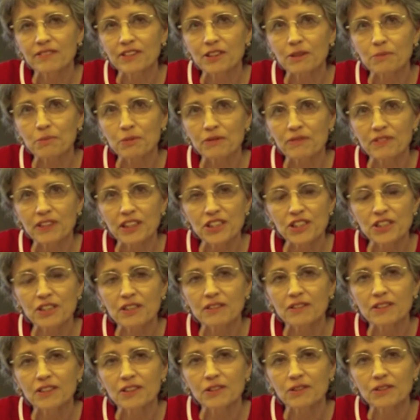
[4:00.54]
in the
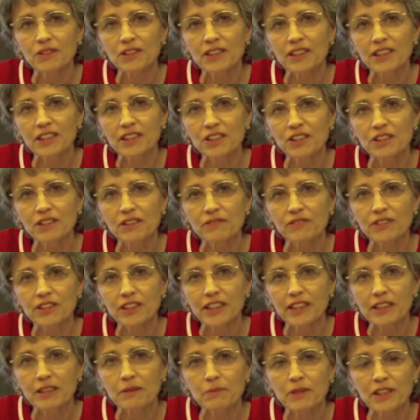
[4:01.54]
Professional Association of
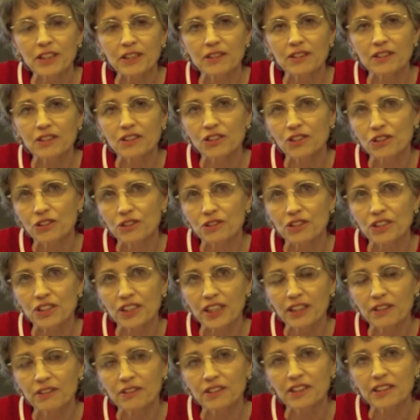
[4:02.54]
United Methodist Church
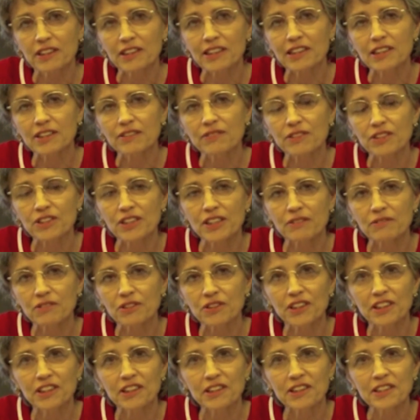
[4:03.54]
Secretaries for several
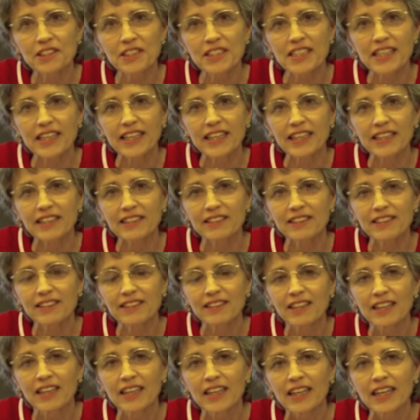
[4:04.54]
years, and
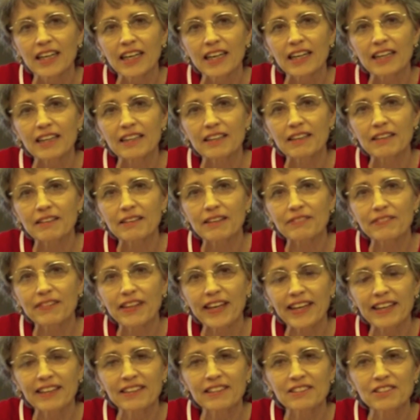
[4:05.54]

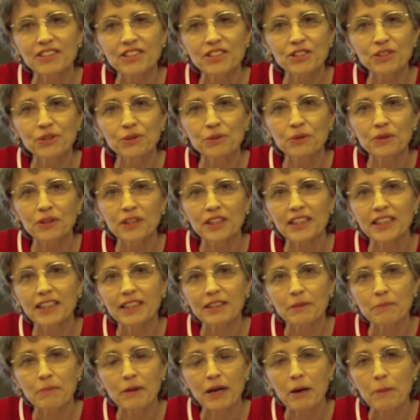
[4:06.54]
that is truly
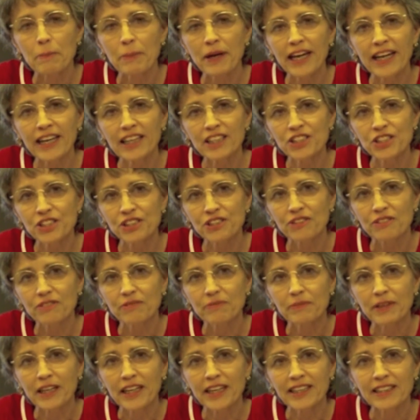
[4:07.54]
a passion of
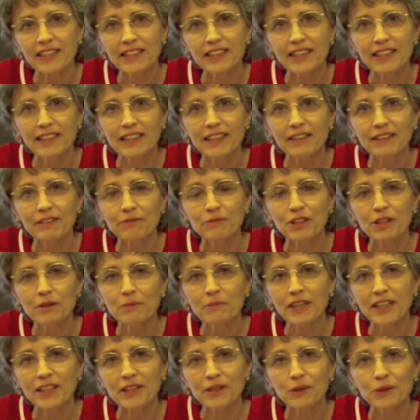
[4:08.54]
mine, and one of
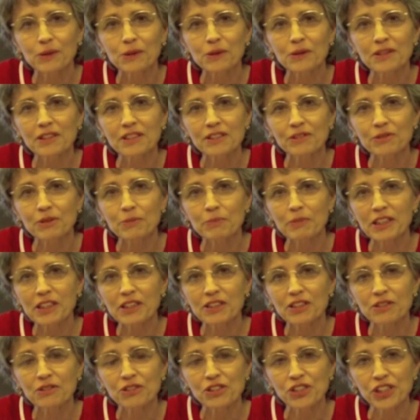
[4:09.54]
my goals would be
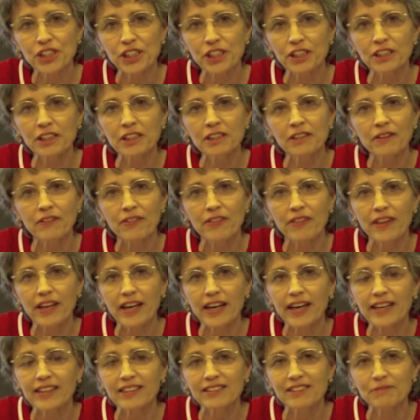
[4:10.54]
to share
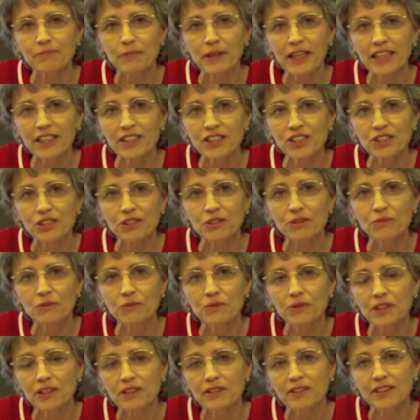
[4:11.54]
that passion
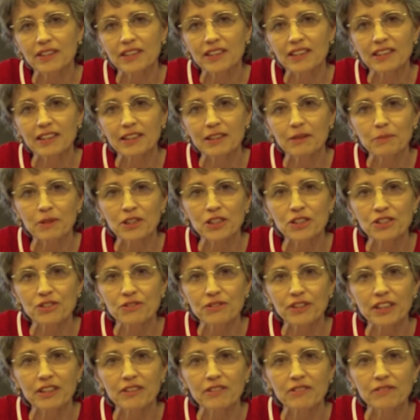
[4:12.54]
with the
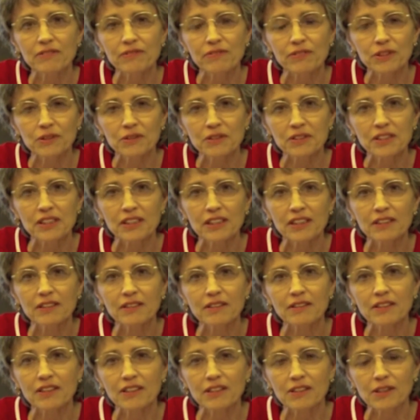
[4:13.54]
administrative folks
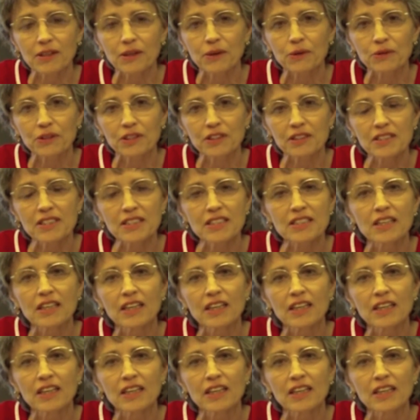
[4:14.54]
in the Dakotas,